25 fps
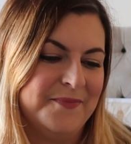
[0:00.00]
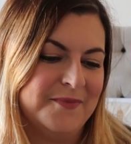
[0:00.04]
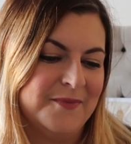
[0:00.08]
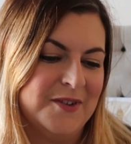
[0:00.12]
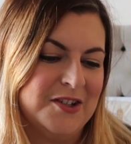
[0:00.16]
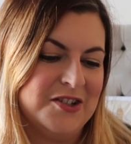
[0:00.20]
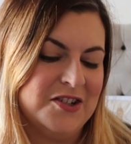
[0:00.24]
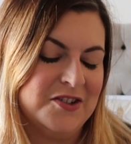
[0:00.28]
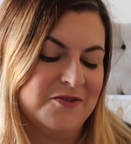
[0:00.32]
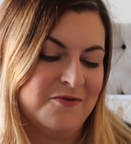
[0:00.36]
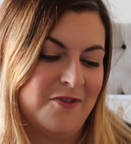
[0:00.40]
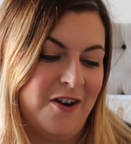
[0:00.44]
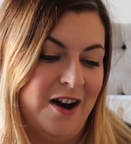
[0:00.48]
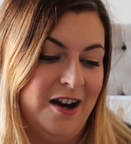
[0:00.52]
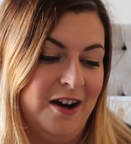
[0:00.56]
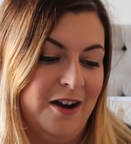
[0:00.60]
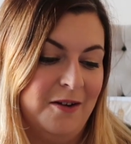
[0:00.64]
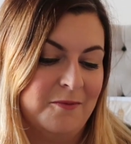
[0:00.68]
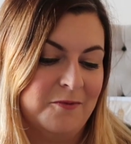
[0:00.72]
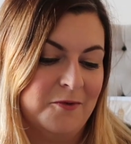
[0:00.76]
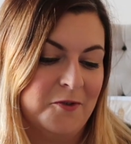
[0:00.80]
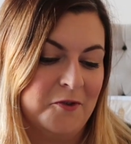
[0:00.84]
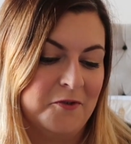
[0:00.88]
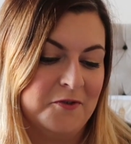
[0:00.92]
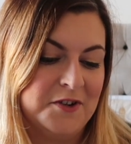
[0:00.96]
which is right
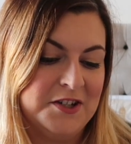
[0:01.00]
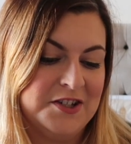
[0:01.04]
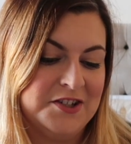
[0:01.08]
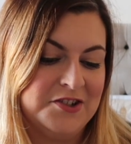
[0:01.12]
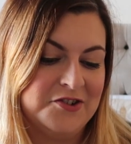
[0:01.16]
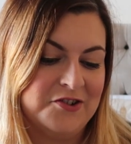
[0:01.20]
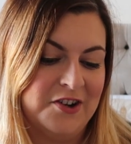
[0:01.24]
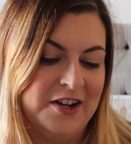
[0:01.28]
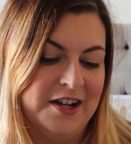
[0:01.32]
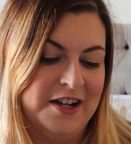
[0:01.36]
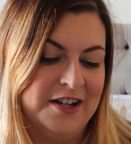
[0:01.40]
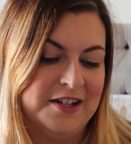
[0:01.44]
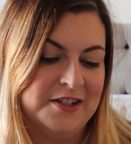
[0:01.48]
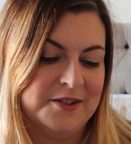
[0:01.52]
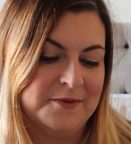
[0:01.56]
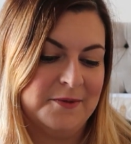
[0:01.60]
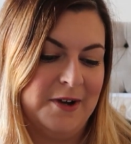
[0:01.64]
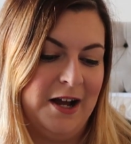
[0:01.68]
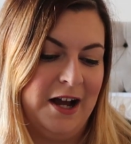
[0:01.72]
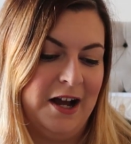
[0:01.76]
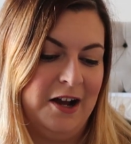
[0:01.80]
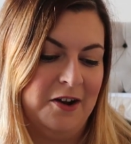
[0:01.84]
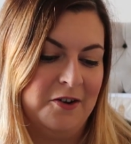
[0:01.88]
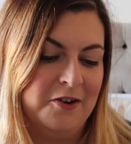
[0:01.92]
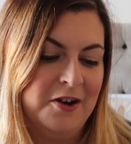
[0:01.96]
up Rory's street as
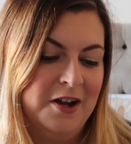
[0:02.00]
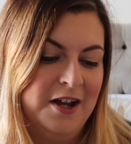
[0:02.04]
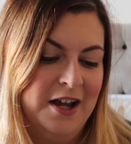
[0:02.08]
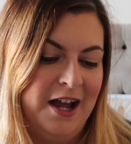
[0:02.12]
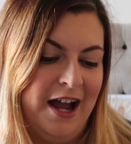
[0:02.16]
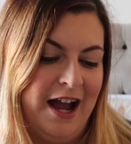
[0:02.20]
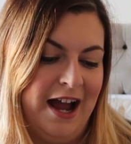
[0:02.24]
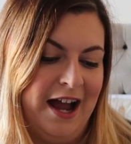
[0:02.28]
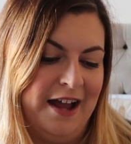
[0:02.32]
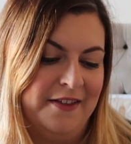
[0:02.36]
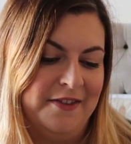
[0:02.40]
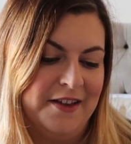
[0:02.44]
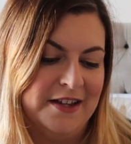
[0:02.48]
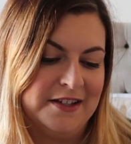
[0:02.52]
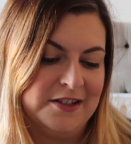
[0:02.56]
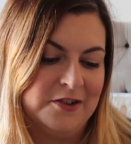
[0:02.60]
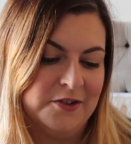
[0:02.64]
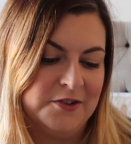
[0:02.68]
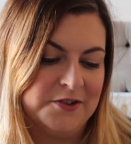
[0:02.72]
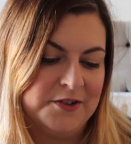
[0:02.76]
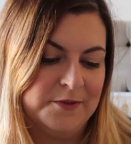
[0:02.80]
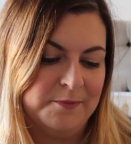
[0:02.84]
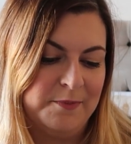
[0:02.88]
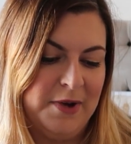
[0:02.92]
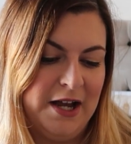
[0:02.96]
well, and there's
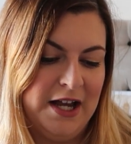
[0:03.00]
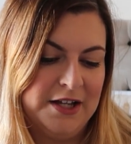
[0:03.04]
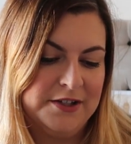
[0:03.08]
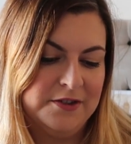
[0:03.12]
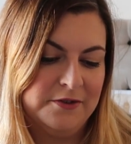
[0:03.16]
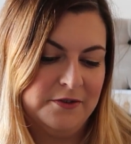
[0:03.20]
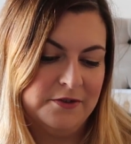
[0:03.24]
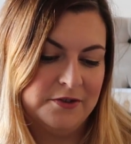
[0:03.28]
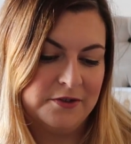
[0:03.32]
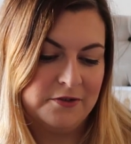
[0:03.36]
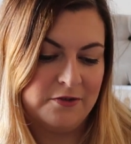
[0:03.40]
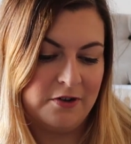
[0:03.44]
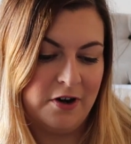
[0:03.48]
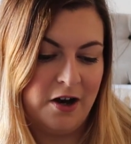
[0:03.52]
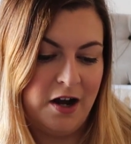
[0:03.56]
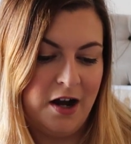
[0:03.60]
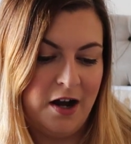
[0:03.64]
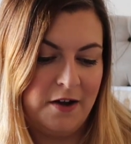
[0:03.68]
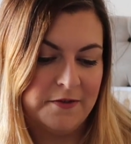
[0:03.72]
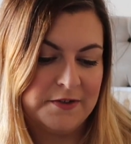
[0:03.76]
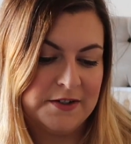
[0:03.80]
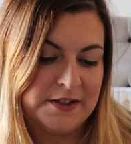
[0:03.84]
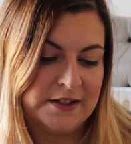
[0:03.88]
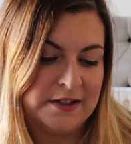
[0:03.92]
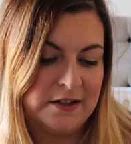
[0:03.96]
lots of puzzles,
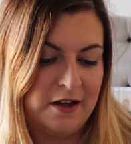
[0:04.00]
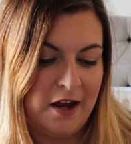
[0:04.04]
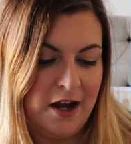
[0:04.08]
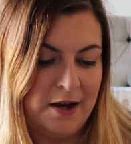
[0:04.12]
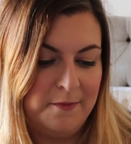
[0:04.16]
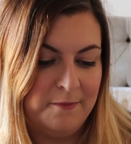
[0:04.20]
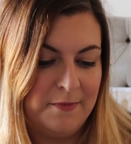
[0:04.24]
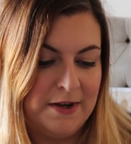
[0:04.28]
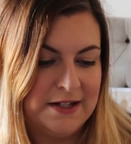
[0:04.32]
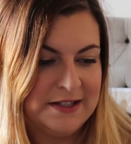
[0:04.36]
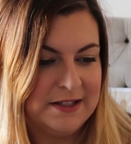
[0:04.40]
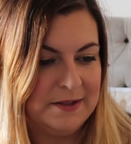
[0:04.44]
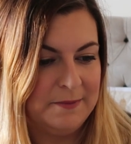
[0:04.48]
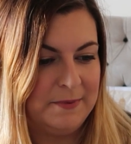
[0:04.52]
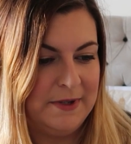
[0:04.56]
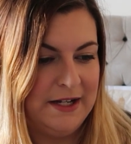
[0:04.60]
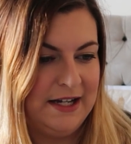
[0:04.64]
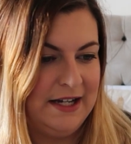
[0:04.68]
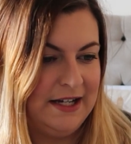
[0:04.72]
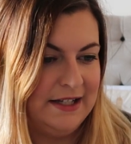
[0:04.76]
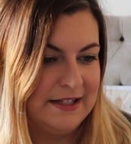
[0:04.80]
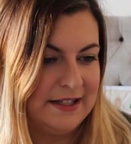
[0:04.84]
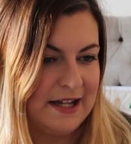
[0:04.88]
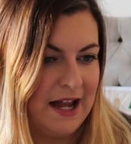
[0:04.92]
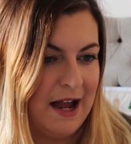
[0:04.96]
crafts, slime
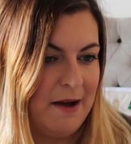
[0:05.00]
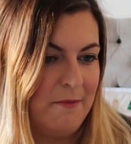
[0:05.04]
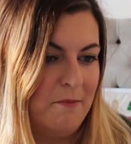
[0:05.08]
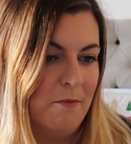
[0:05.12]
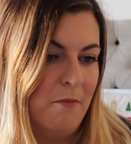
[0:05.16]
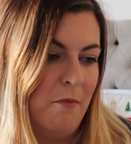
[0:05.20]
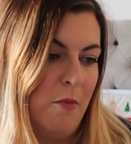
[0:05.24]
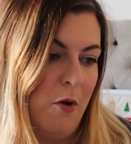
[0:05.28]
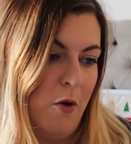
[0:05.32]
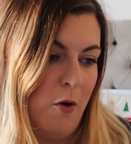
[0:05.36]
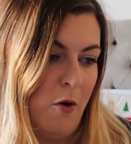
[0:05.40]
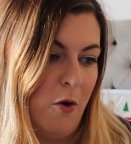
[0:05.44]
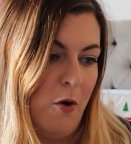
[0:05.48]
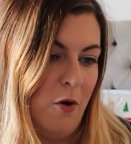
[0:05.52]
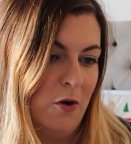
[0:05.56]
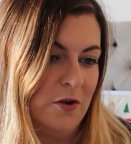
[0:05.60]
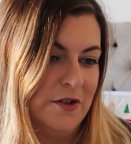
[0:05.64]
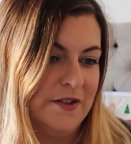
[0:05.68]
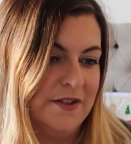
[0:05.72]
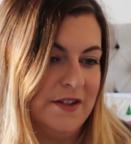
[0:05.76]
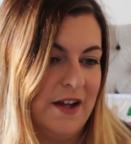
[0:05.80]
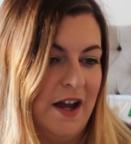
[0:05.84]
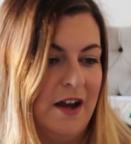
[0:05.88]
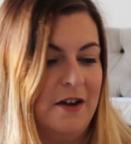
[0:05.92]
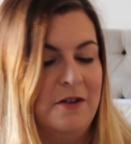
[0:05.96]
recipes and more.
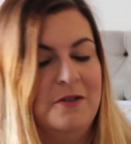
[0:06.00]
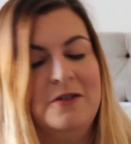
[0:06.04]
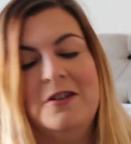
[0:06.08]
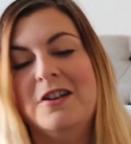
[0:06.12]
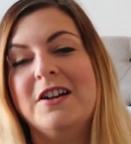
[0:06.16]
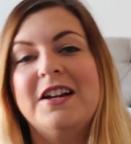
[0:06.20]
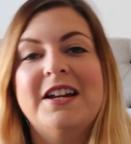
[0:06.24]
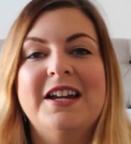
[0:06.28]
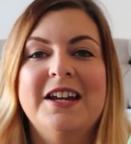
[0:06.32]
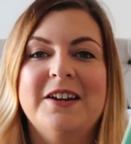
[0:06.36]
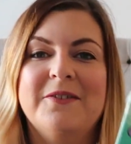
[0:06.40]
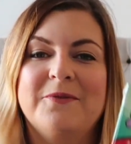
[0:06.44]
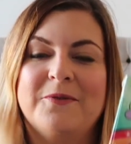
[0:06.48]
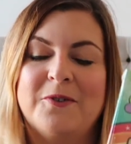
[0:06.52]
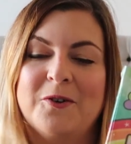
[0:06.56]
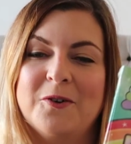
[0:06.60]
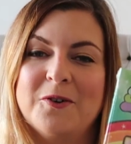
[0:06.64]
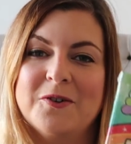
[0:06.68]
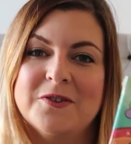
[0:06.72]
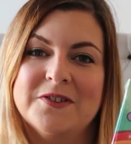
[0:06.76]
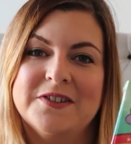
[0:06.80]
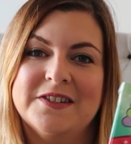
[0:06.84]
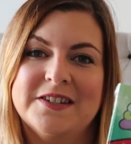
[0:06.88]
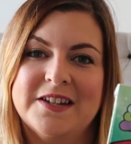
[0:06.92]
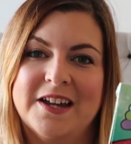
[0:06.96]
So looking
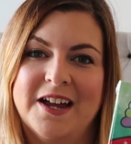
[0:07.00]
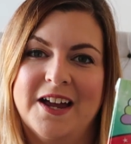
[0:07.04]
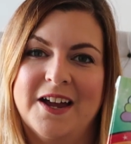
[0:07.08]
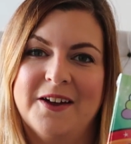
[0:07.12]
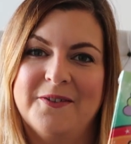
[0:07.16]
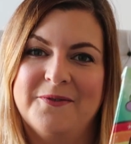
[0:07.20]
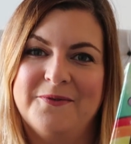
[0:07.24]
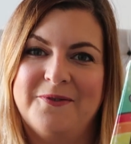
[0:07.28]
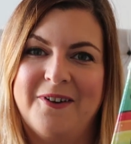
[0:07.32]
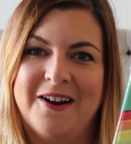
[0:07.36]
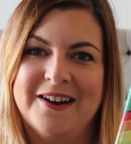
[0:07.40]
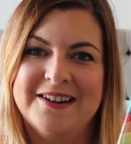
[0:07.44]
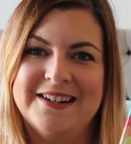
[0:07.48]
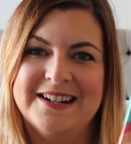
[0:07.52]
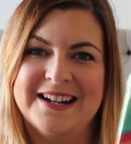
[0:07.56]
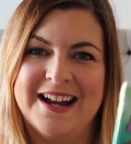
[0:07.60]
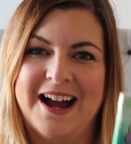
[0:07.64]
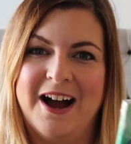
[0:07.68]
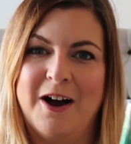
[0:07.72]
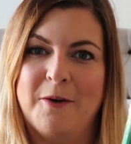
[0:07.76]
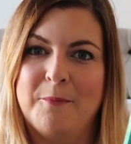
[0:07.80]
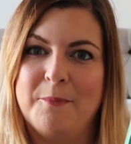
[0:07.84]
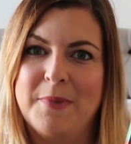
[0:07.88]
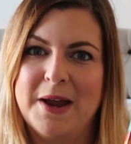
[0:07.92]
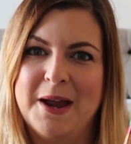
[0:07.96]
forward to finding
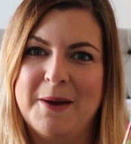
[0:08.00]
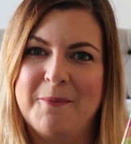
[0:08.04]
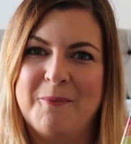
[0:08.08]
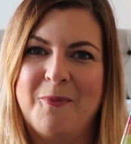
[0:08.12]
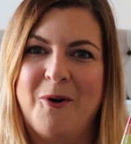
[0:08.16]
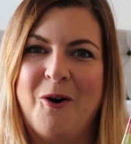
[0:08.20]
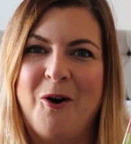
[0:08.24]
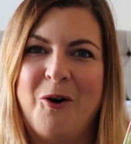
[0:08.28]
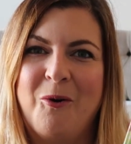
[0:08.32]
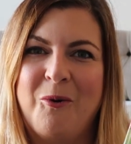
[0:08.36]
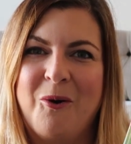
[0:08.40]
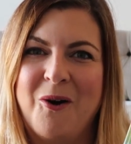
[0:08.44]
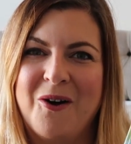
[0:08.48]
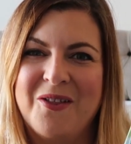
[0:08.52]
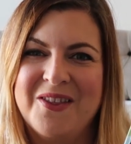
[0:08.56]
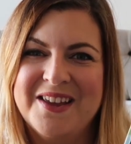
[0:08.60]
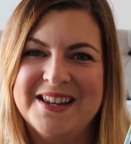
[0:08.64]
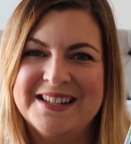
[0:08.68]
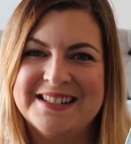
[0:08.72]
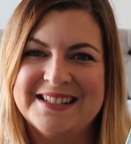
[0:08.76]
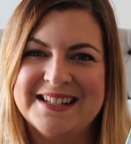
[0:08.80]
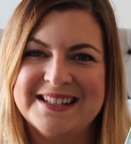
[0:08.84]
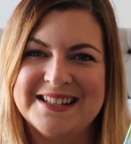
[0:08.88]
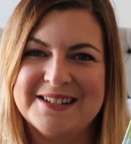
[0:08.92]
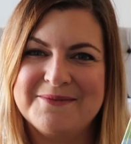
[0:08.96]
out a bit more what
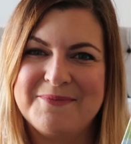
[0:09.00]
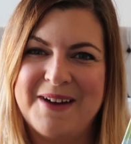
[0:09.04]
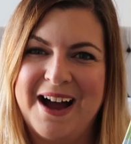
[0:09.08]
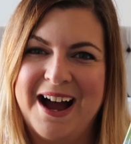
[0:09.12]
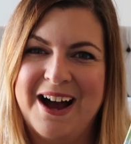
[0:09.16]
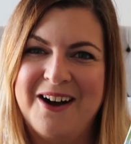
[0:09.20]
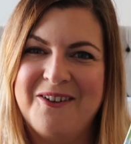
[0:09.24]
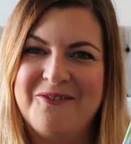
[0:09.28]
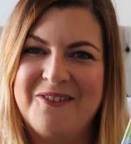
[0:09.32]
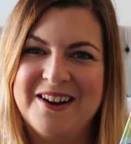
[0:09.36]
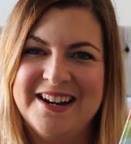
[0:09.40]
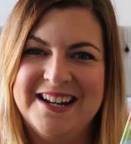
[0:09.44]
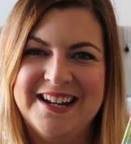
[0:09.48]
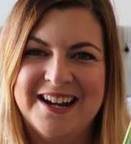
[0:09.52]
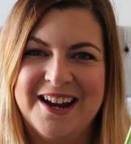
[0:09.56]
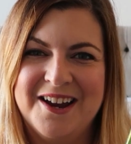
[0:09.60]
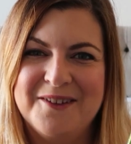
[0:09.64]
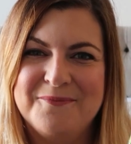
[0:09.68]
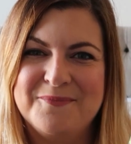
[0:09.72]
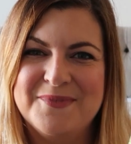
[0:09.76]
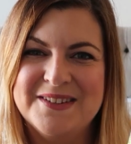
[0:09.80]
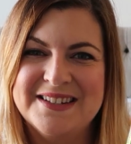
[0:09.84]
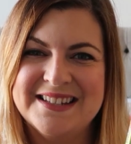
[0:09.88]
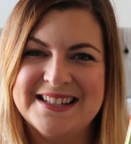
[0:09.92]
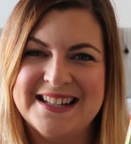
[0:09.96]
this is about when he
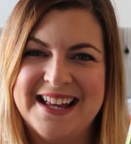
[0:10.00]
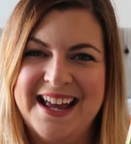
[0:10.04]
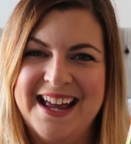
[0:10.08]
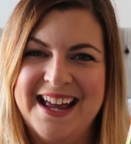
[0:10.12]
opens